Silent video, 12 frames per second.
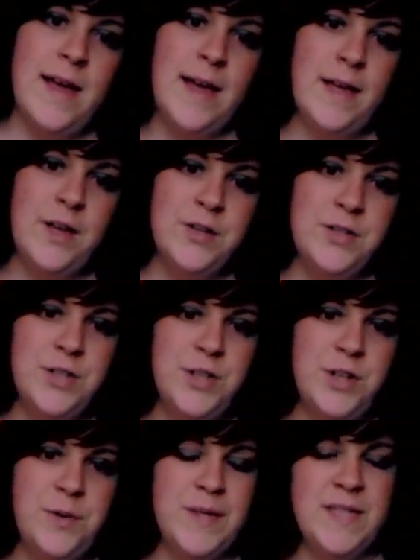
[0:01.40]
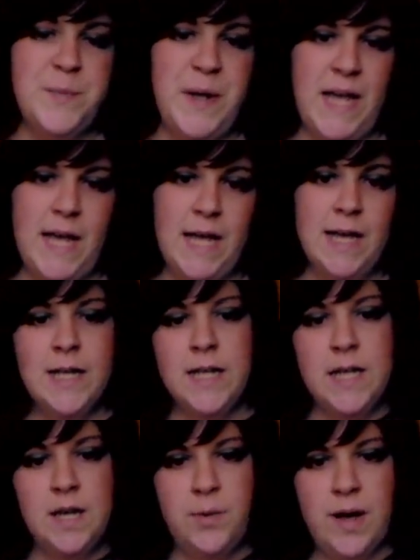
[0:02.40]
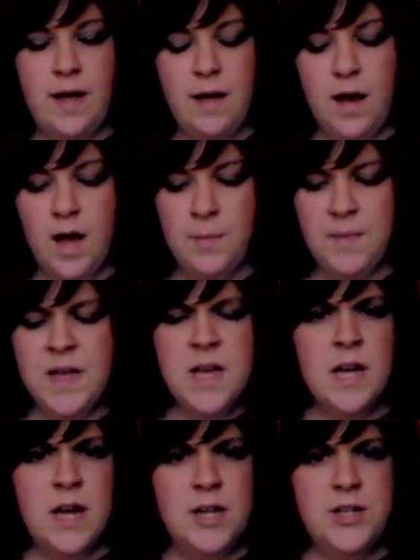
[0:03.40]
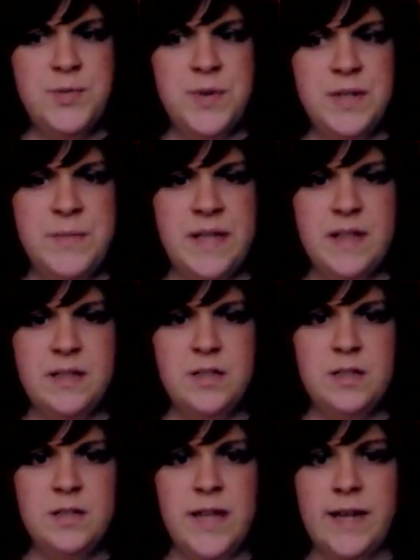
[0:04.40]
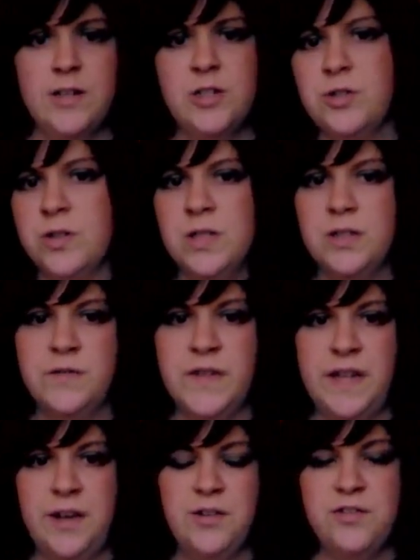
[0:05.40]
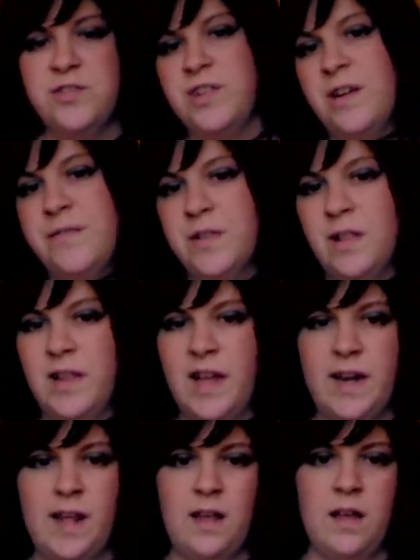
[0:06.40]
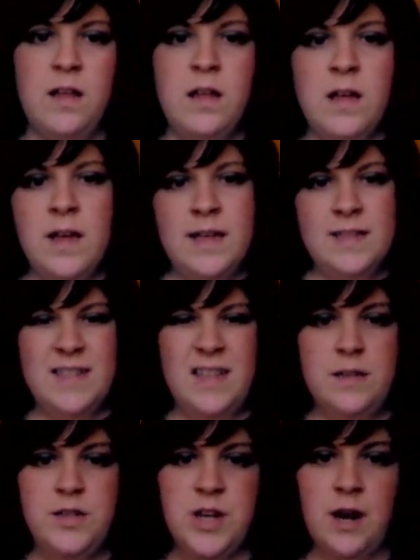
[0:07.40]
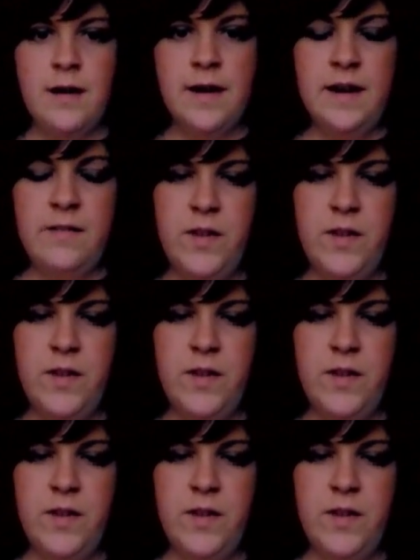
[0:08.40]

Hey YouTube, it's me. Anyway, um, I just wanted to make this like short little video. Sorry for the lighting. It's getting dark and